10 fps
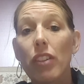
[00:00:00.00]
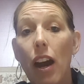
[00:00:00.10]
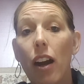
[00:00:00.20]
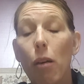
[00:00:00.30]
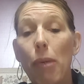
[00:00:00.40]

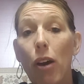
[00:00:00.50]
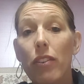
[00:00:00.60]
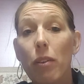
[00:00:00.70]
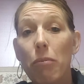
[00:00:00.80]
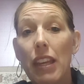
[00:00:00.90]
talk about
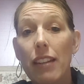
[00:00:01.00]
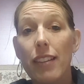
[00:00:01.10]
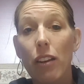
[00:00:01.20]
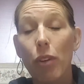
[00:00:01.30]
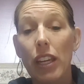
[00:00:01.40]
some things
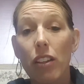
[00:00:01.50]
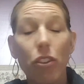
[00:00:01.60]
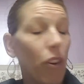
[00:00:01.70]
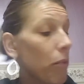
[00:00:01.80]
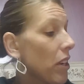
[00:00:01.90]
that we can
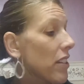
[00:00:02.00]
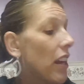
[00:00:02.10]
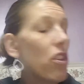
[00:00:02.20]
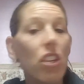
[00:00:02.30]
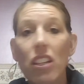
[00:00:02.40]
do. I'm not
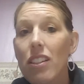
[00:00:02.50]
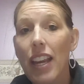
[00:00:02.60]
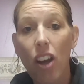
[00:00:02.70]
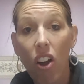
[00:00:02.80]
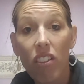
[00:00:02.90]
saying you need to
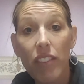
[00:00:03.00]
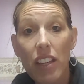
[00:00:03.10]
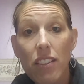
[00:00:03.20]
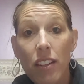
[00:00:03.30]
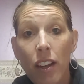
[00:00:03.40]
take all of
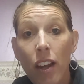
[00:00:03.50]
these.